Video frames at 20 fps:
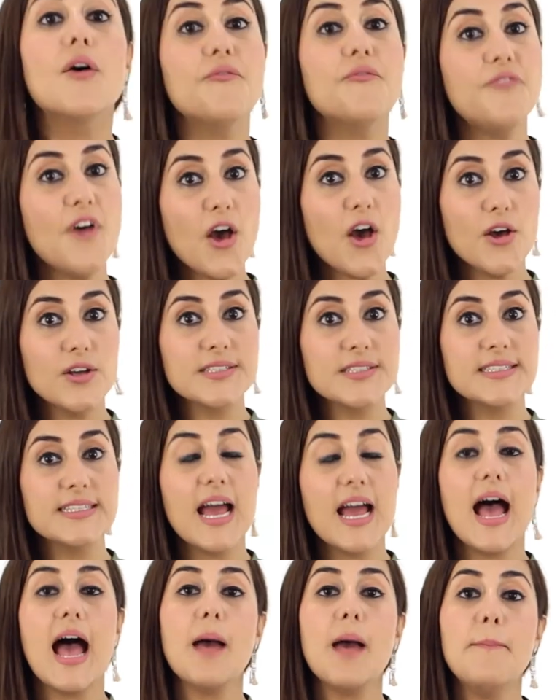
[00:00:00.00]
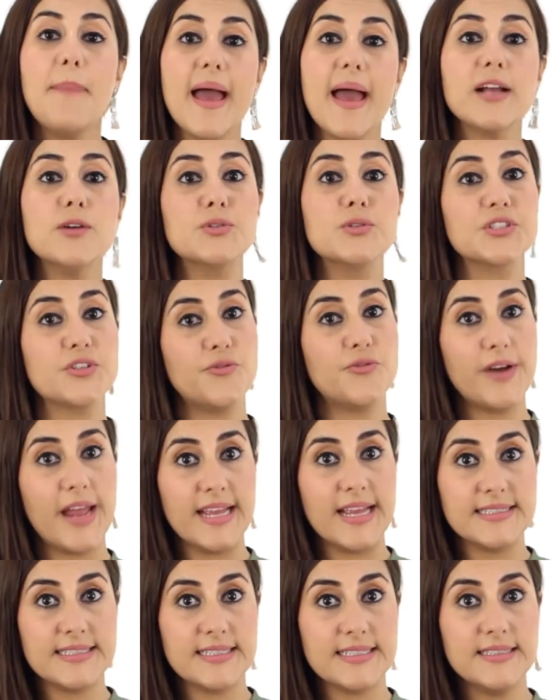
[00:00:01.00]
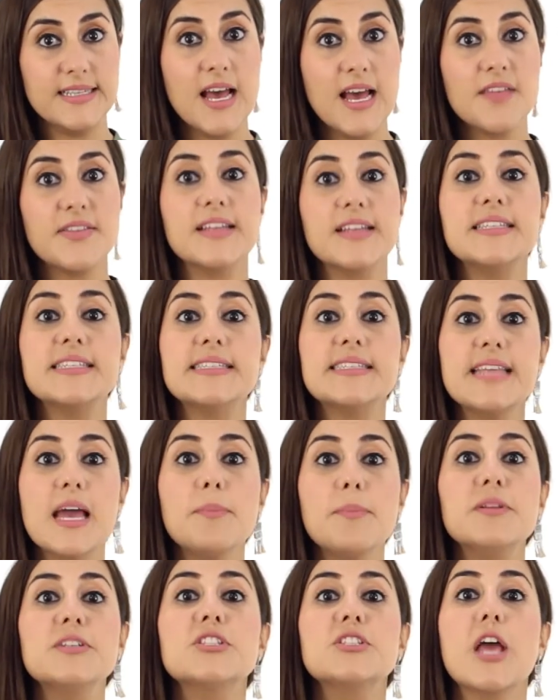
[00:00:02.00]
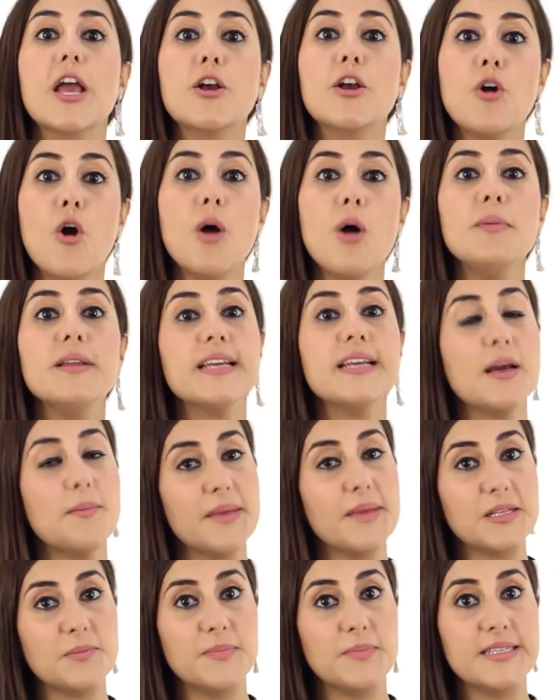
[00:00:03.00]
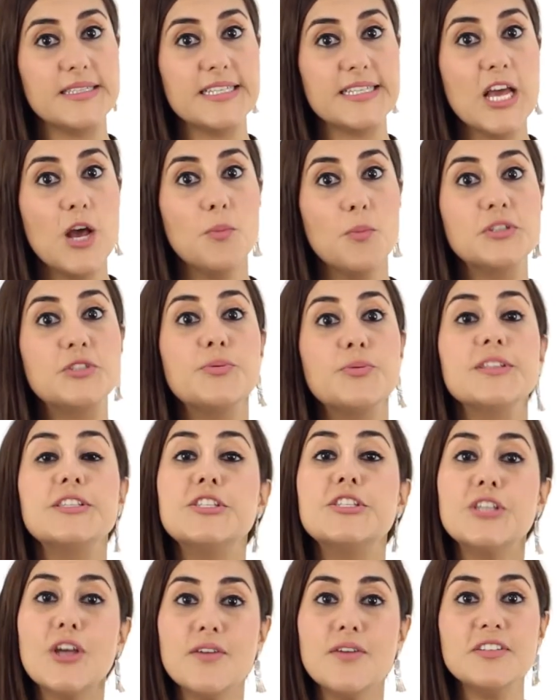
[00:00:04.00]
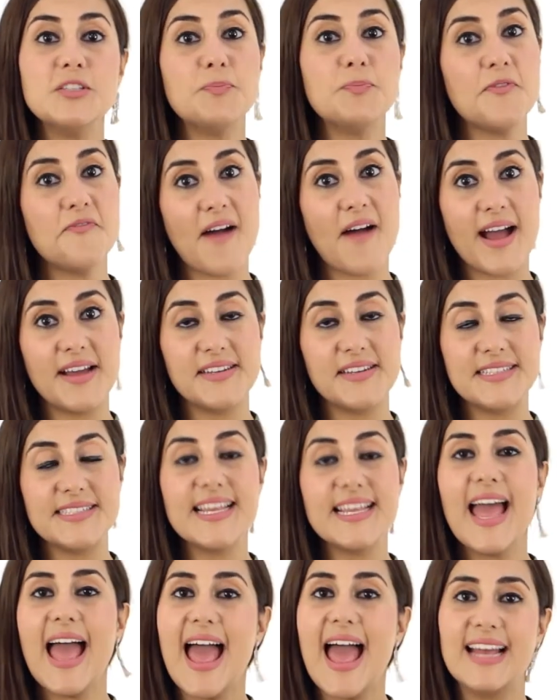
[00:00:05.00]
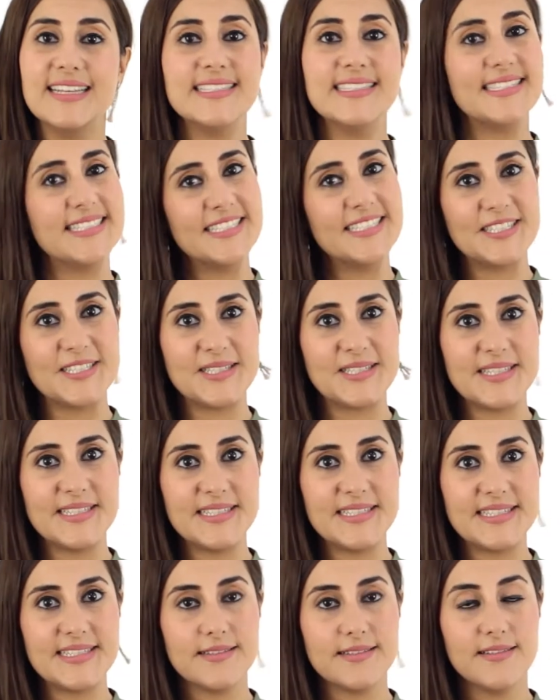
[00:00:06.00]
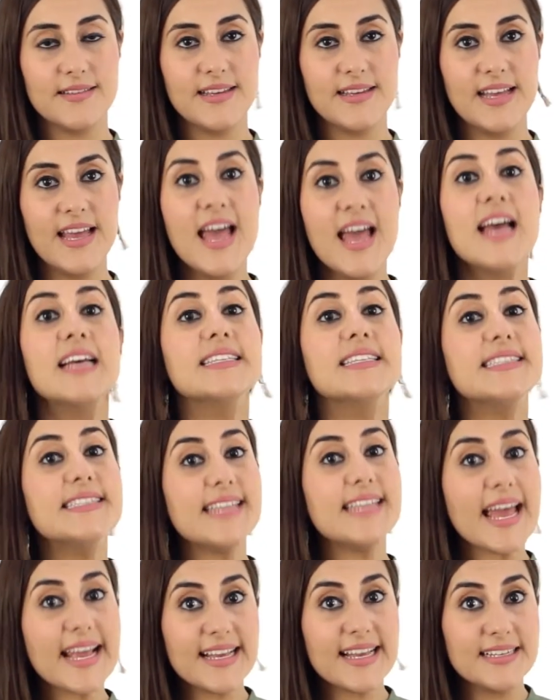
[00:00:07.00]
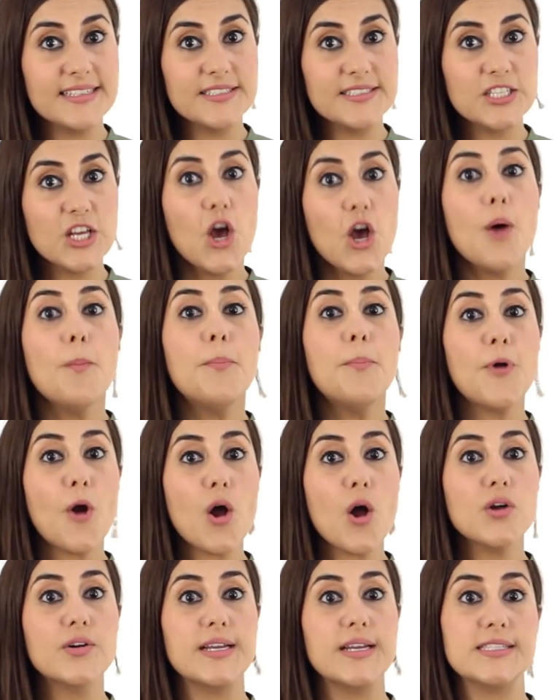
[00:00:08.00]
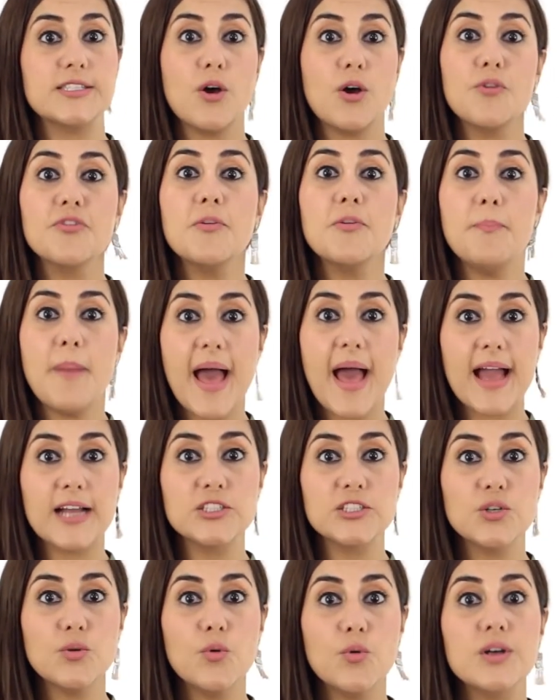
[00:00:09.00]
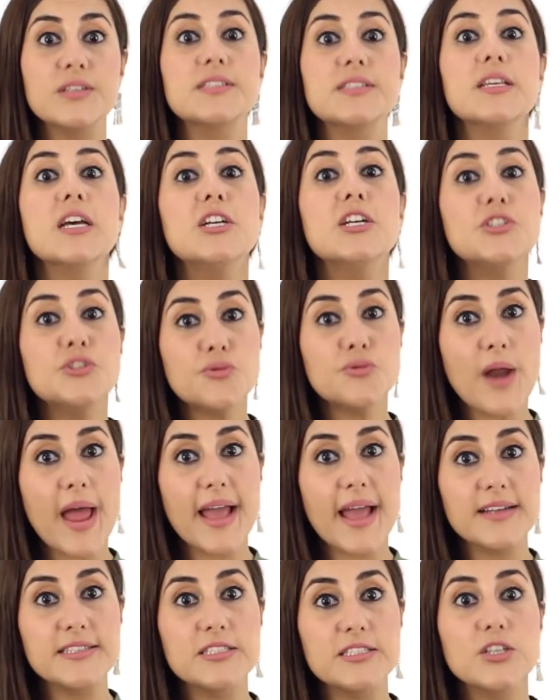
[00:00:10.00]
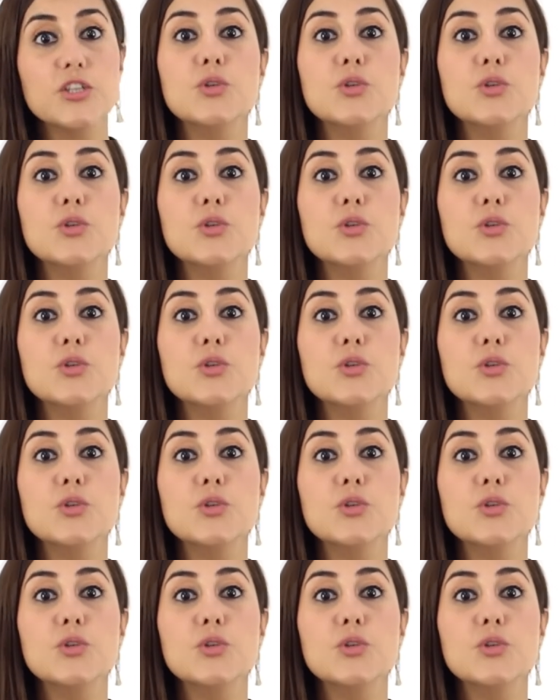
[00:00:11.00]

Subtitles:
First, a pact was created that established a common commitment between service providers and citizens. Second, progress on the pact was tracked